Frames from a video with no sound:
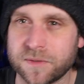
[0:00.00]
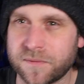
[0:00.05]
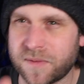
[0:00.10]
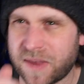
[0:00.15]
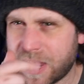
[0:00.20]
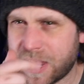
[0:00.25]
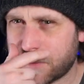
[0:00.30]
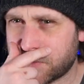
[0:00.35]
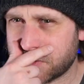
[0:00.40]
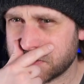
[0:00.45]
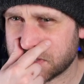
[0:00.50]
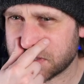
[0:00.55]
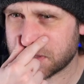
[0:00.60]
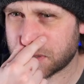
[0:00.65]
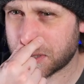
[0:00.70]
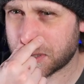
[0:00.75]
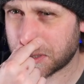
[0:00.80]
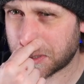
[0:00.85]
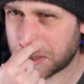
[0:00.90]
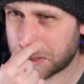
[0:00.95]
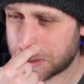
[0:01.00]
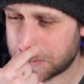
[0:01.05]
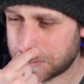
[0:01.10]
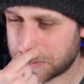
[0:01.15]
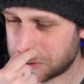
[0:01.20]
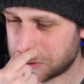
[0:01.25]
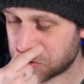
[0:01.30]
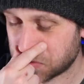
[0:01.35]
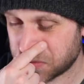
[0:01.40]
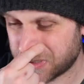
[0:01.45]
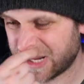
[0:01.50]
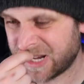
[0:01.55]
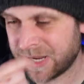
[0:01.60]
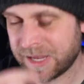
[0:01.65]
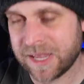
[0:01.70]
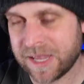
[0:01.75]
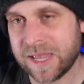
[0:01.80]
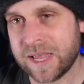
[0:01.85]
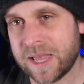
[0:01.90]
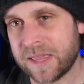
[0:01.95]
of cameras are gonna be doing.
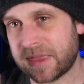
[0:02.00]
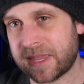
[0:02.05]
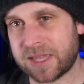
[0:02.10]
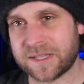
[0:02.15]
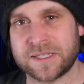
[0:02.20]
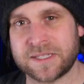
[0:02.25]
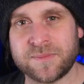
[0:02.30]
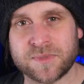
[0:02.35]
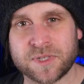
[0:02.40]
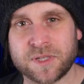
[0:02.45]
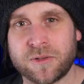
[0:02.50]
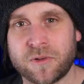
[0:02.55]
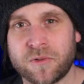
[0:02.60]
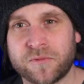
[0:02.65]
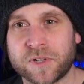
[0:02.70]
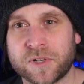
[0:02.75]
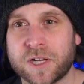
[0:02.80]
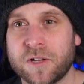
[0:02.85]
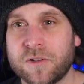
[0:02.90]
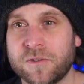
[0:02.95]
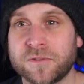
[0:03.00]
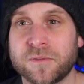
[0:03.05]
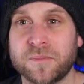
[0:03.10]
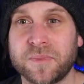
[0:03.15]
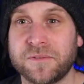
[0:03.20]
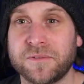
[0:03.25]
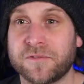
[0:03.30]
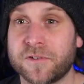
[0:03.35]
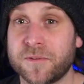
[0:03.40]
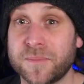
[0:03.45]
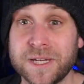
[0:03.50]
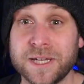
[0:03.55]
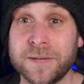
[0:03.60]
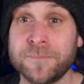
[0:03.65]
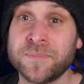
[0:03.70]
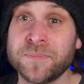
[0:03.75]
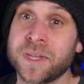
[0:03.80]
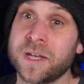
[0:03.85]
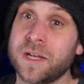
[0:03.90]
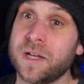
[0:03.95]
That seems a little overkill to me. For me,
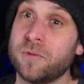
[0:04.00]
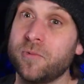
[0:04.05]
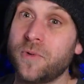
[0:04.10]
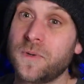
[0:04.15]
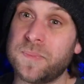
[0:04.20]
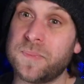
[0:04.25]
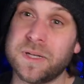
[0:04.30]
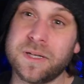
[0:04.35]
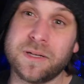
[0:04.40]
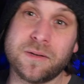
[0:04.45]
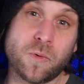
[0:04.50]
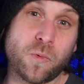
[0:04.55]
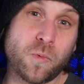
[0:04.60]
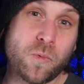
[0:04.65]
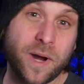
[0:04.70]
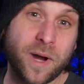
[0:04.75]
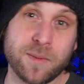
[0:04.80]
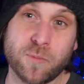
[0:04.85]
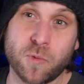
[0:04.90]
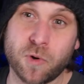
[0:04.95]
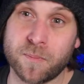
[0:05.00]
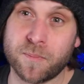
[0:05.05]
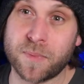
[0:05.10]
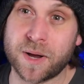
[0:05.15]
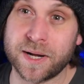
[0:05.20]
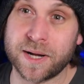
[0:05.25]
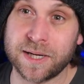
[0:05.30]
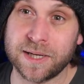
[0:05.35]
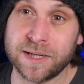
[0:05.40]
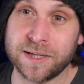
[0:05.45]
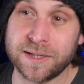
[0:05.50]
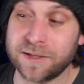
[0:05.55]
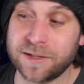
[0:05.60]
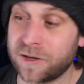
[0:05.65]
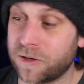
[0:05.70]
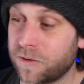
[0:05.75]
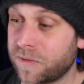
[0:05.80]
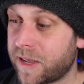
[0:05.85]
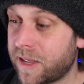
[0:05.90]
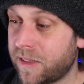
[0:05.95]
it would be way more money. You
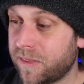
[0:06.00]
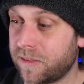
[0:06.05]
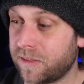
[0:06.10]
know that